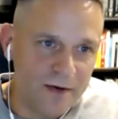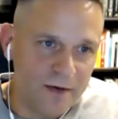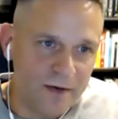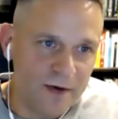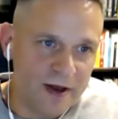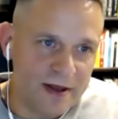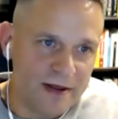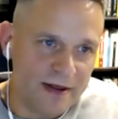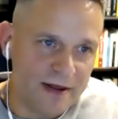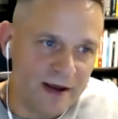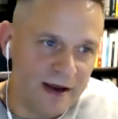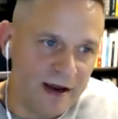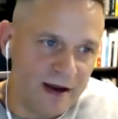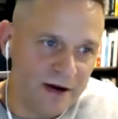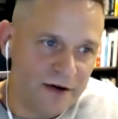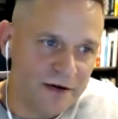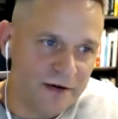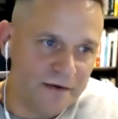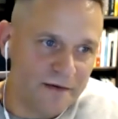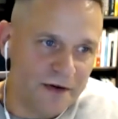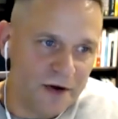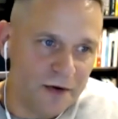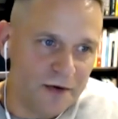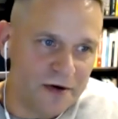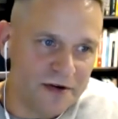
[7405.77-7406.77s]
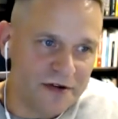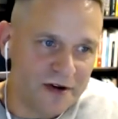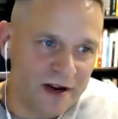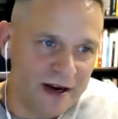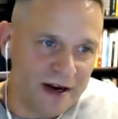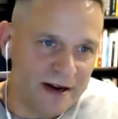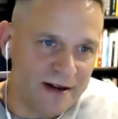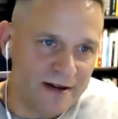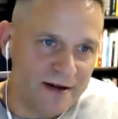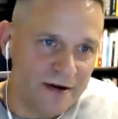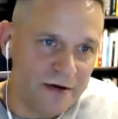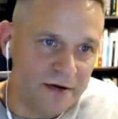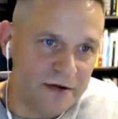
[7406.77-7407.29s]
what the interviewer is
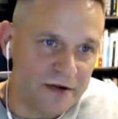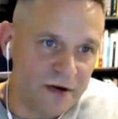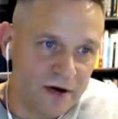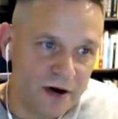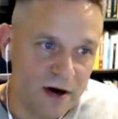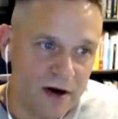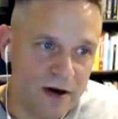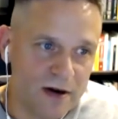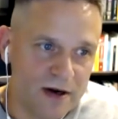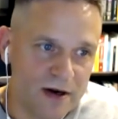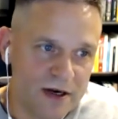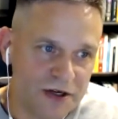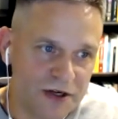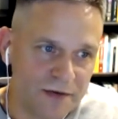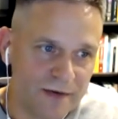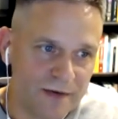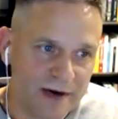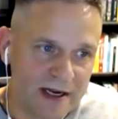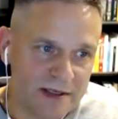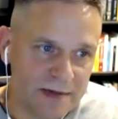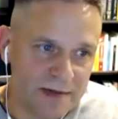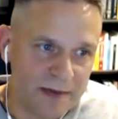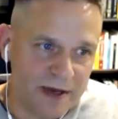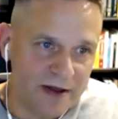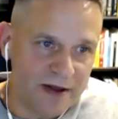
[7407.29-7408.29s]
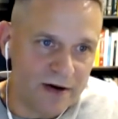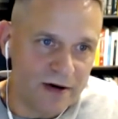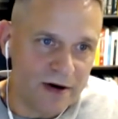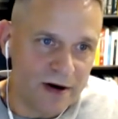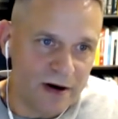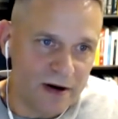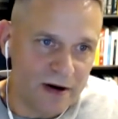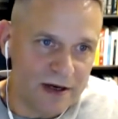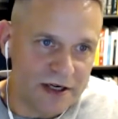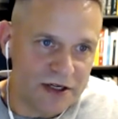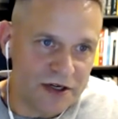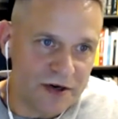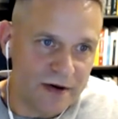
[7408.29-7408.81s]
going to do is they're going to look at your resume, they're going to
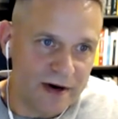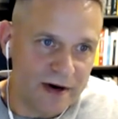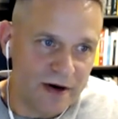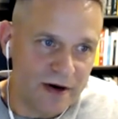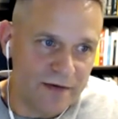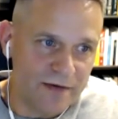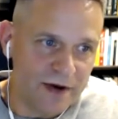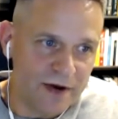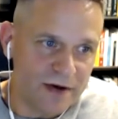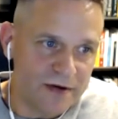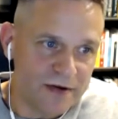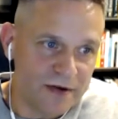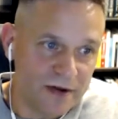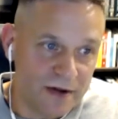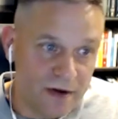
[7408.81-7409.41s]
look at your interviews,